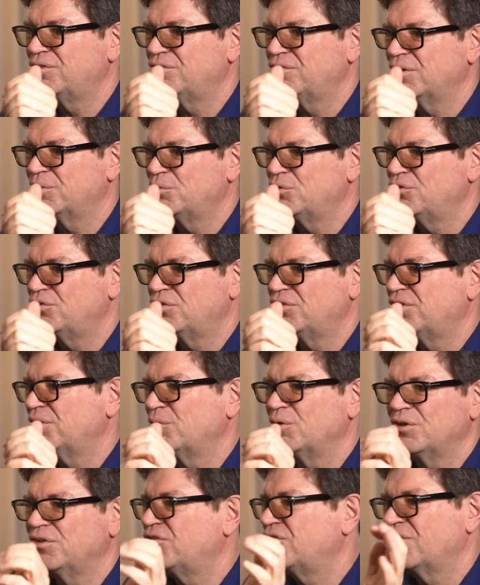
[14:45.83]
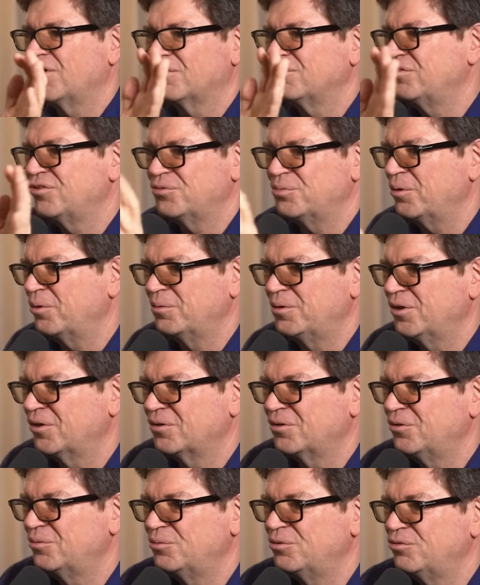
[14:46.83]
If I push the table itself, it's probably not
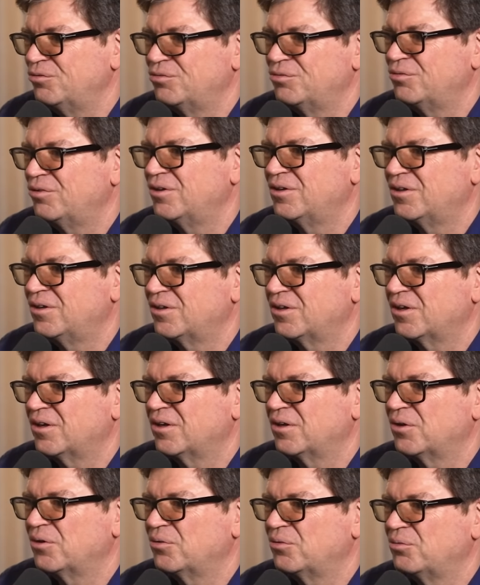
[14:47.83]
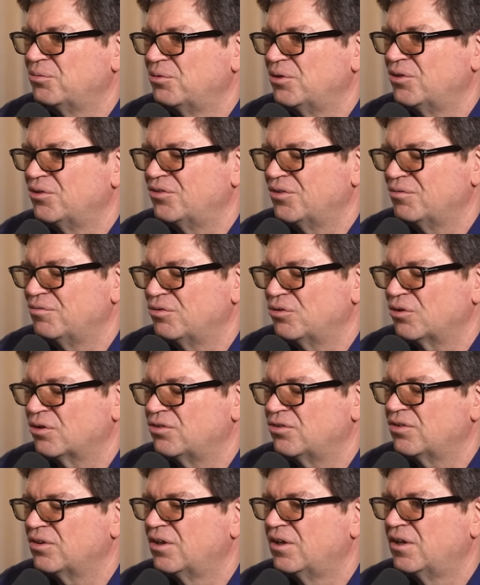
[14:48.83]
going to move uh, with the same
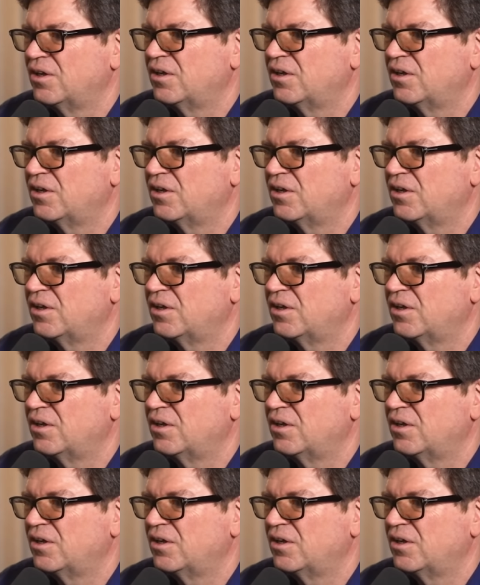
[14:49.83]
force.